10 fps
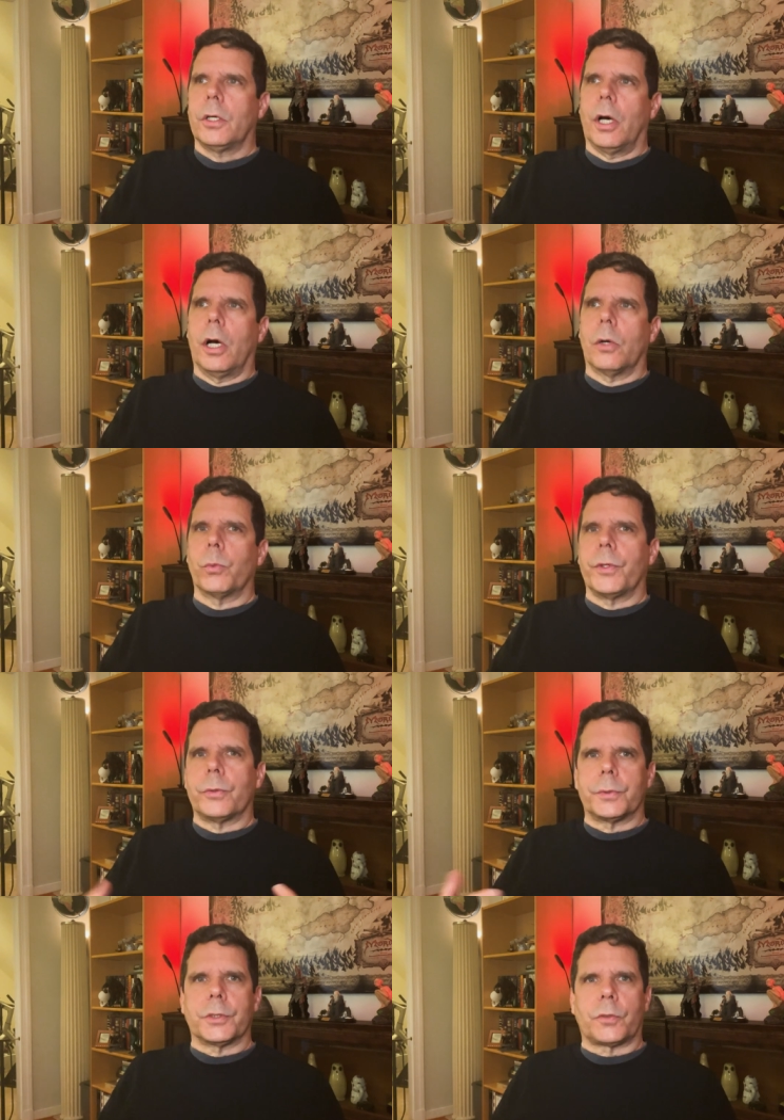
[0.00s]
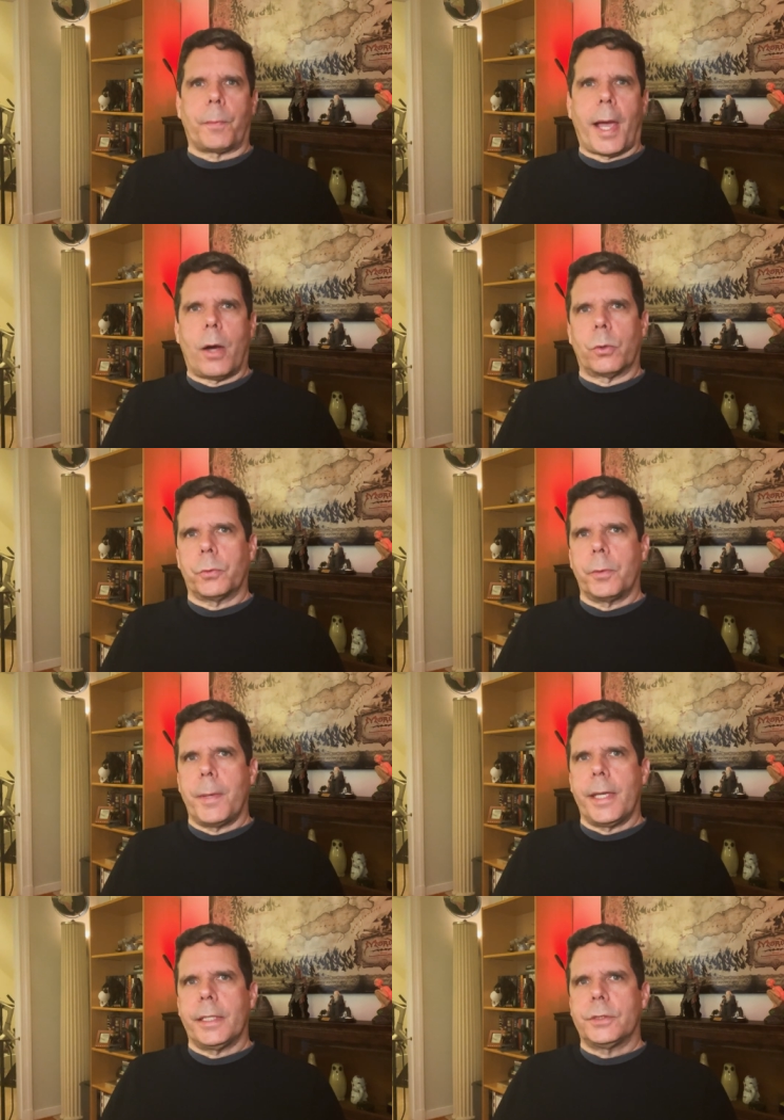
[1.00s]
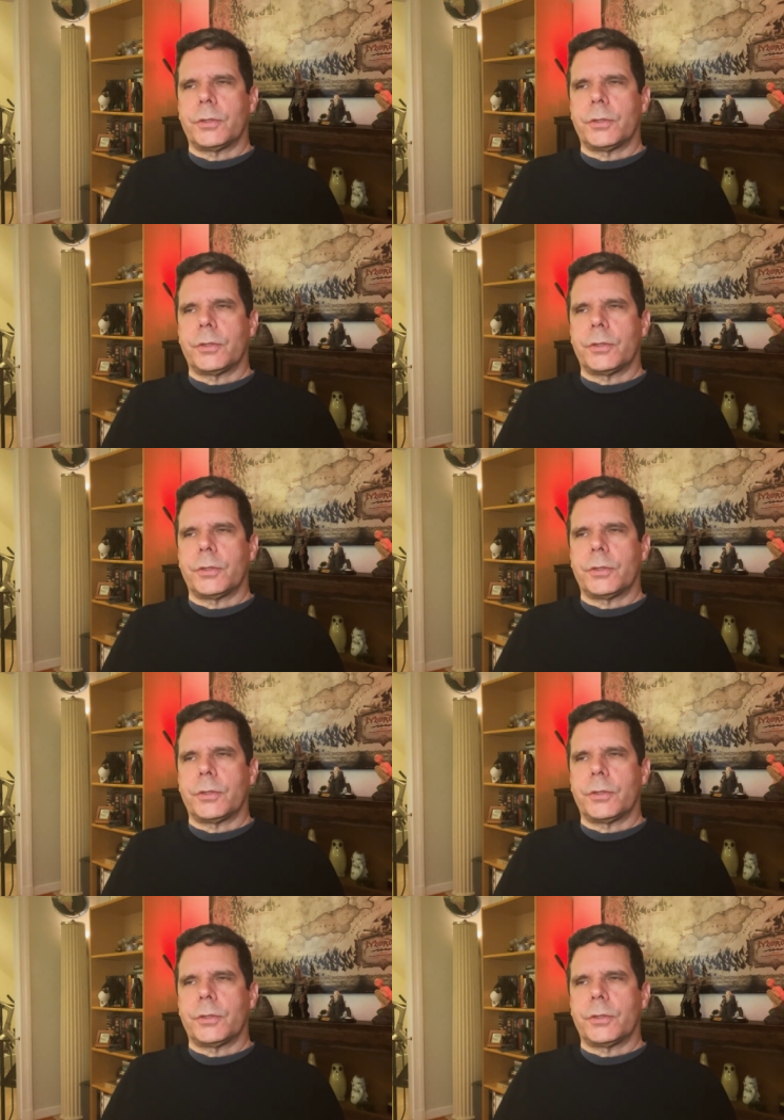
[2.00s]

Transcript: uh, when the Rings of Power were made.